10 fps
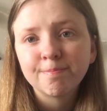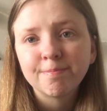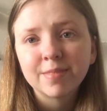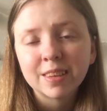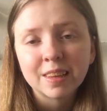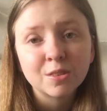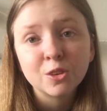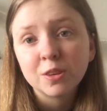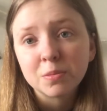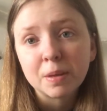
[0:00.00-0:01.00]
sounds
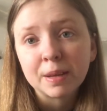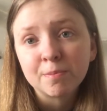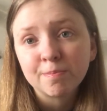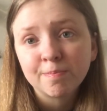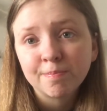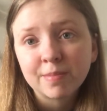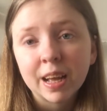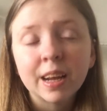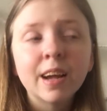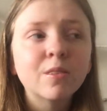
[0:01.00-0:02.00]
good to me.
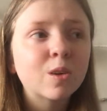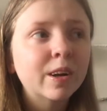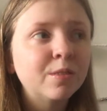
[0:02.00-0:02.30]
And I have quite a